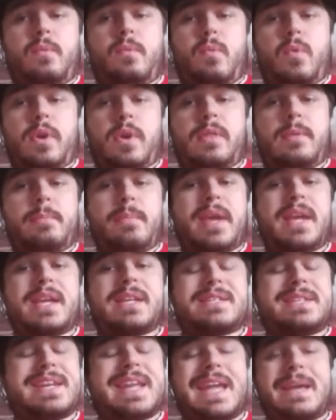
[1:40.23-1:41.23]
one of the
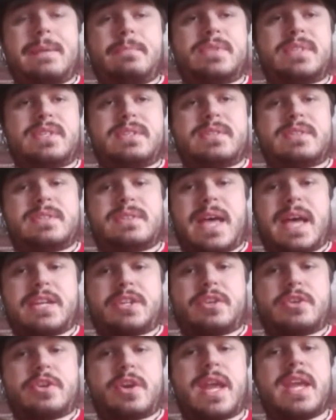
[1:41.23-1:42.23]
biggest names in
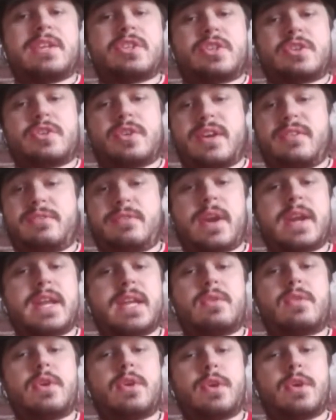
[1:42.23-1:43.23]
slasher history, Freddy
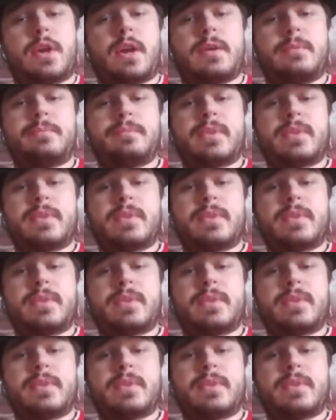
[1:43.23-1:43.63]
Krueger.